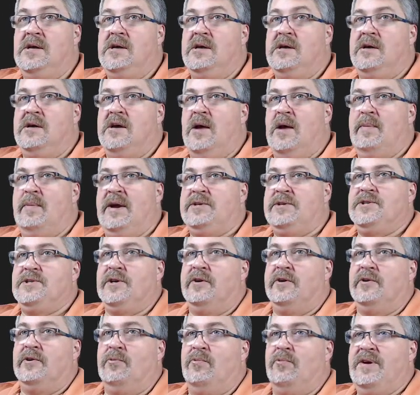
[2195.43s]
I'm actually
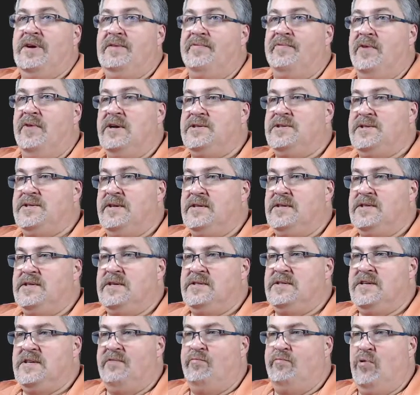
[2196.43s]
going to refresh this
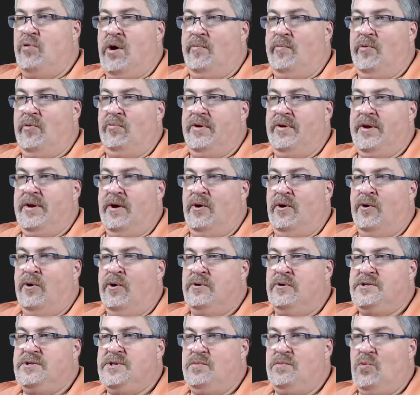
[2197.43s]
because I've probably
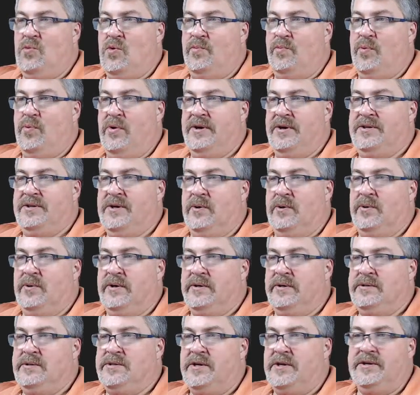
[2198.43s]
earned some more
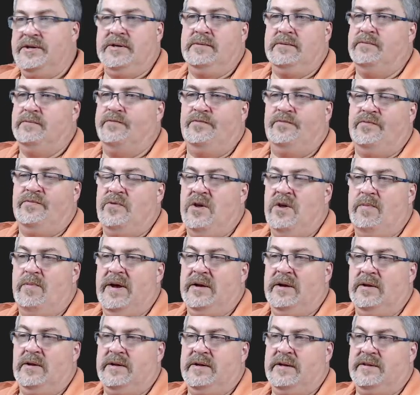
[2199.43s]
pre-tokens. You
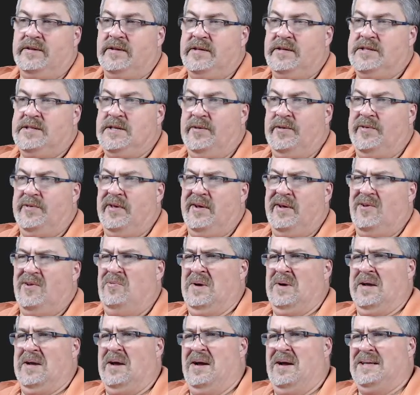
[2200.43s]
may look at this and think, oh
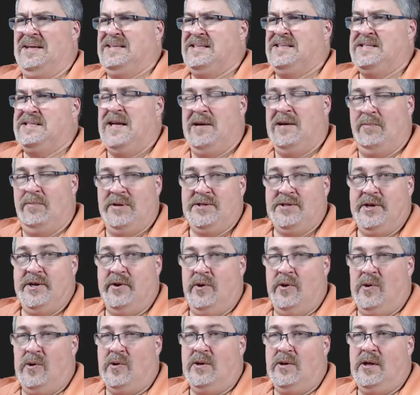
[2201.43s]
my God, that's not much at
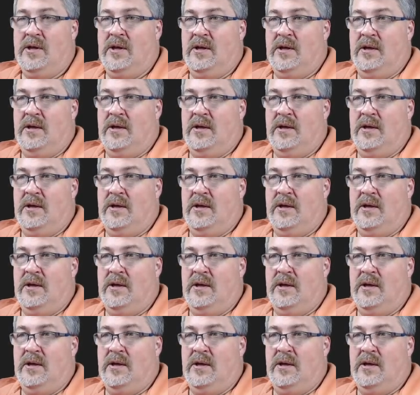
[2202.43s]
all.